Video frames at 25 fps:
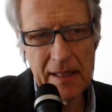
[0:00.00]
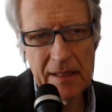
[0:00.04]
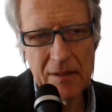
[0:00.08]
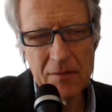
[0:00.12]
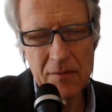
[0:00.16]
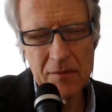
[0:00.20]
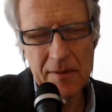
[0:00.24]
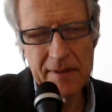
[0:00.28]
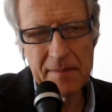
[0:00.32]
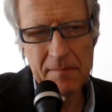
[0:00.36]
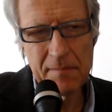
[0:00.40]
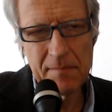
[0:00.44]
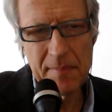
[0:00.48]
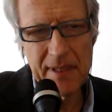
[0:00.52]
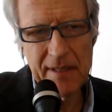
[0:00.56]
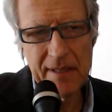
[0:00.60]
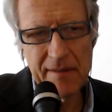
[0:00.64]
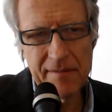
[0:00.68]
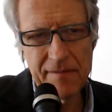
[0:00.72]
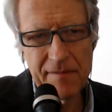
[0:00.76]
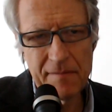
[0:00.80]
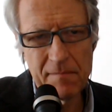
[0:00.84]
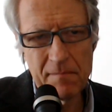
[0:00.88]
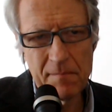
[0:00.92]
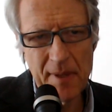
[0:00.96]
it was a bit
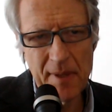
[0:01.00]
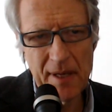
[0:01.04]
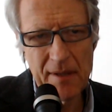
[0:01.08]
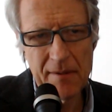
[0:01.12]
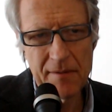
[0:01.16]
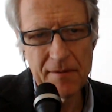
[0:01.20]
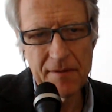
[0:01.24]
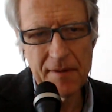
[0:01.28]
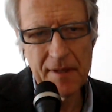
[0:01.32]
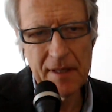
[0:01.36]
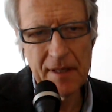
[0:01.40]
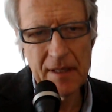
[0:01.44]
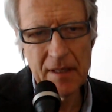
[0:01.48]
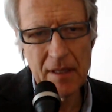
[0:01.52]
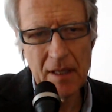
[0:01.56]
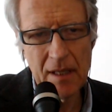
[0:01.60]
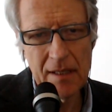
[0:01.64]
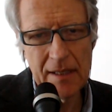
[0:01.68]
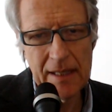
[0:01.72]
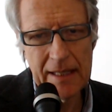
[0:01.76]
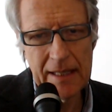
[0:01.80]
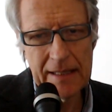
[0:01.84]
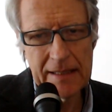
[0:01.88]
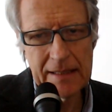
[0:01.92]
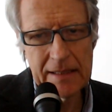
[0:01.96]
of both
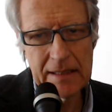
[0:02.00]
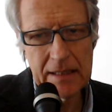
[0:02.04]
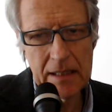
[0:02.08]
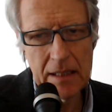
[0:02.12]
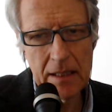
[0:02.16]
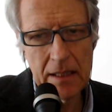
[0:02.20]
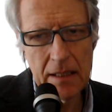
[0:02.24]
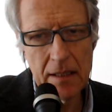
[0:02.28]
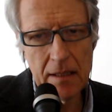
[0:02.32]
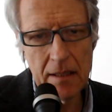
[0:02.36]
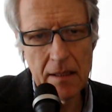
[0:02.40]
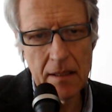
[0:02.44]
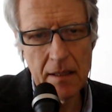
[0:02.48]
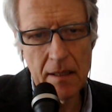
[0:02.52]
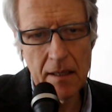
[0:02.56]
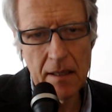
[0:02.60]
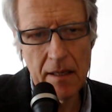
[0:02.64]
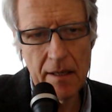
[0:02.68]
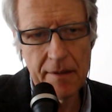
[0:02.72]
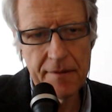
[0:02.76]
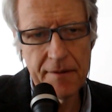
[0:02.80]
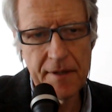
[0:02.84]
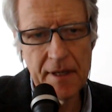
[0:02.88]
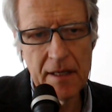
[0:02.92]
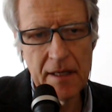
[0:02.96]
in that
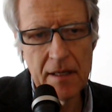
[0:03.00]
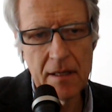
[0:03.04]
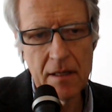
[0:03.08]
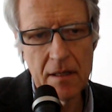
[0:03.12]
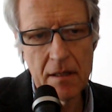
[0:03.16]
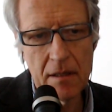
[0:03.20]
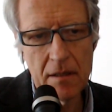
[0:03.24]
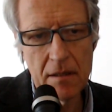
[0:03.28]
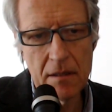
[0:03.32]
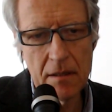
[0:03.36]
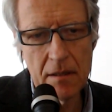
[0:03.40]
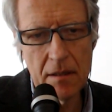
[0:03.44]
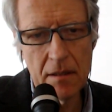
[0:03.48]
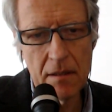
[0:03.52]
I think